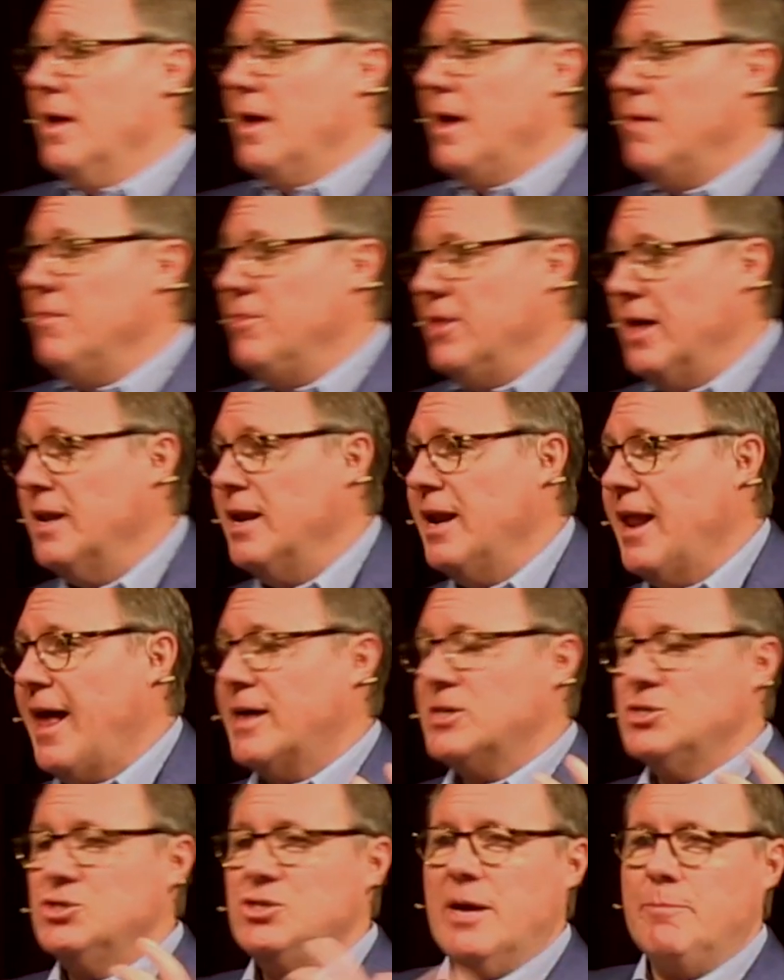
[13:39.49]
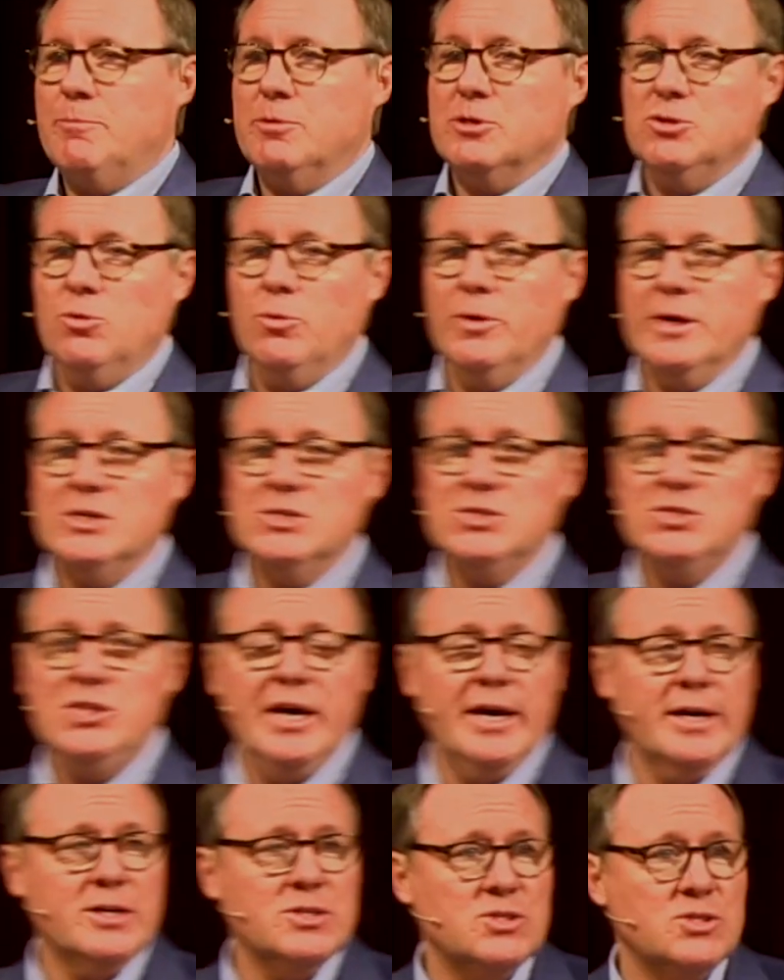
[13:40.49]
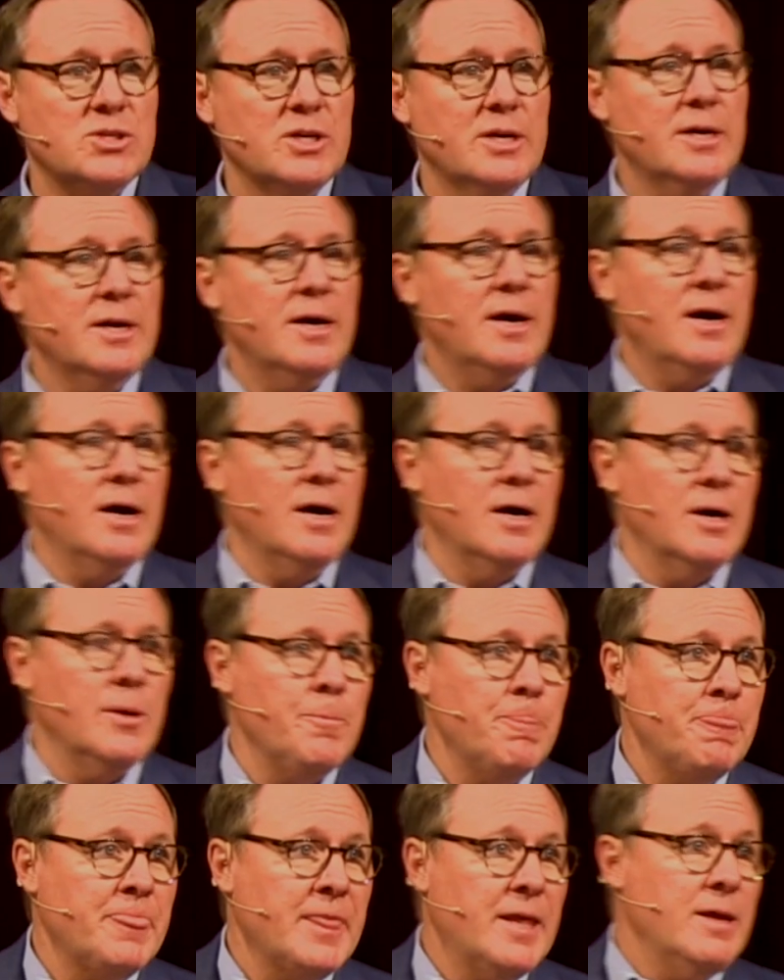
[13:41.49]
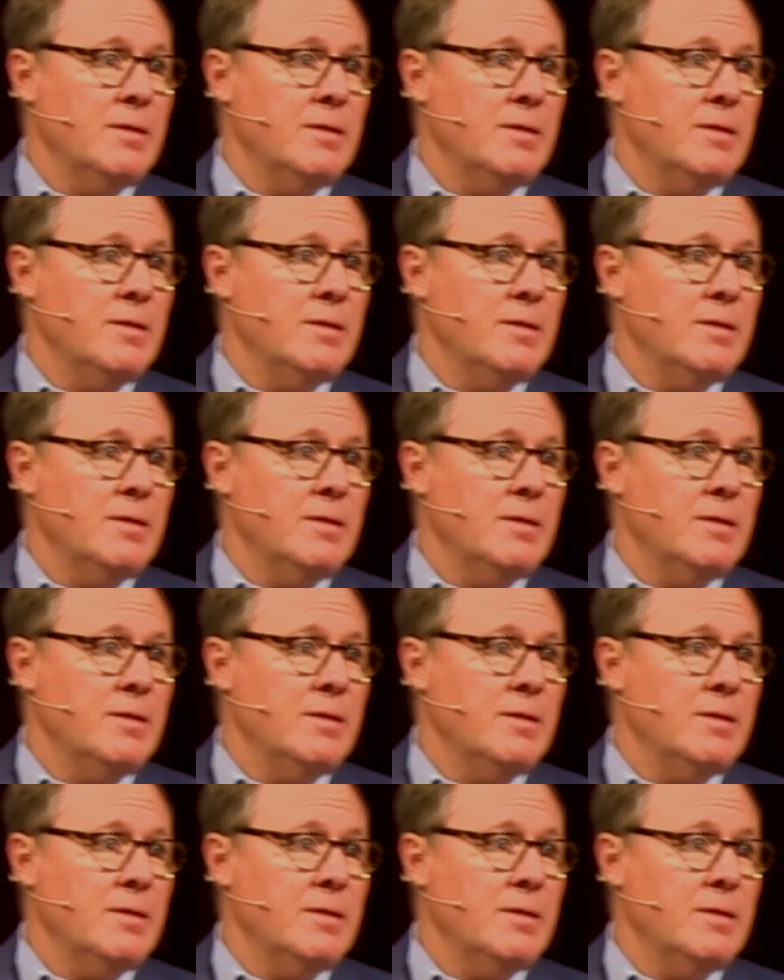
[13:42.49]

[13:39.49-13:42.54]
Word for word: And then in Acts chapter 26, um,